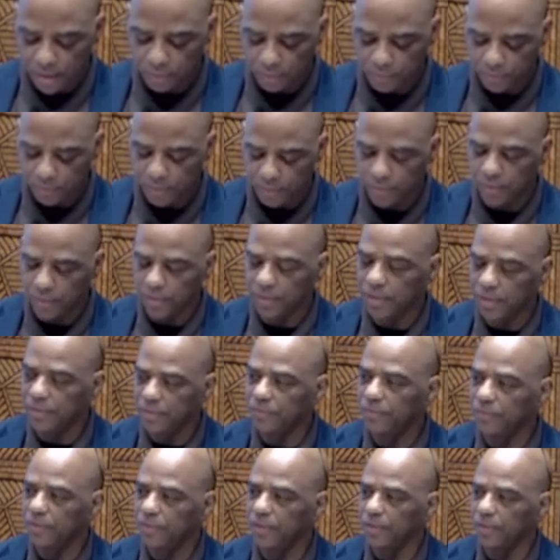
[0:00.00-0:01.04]
in the
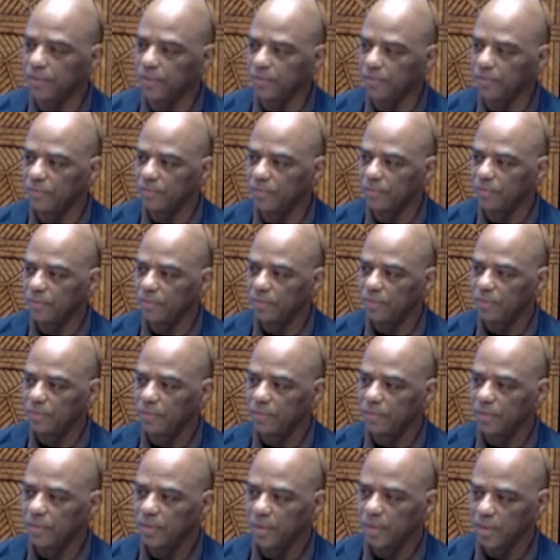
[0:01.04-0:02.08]
distance,
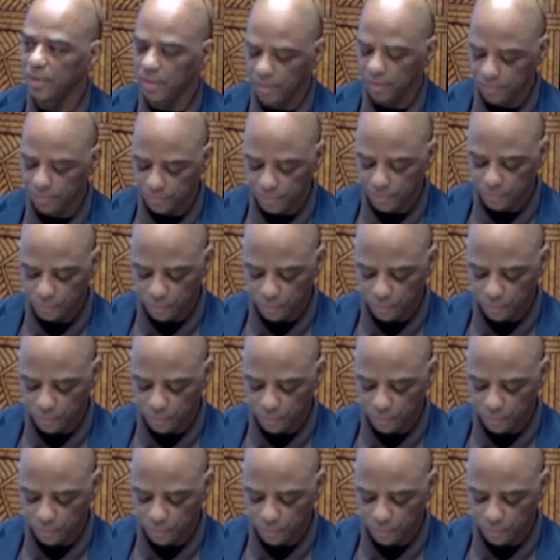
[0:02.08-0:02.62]
listen to a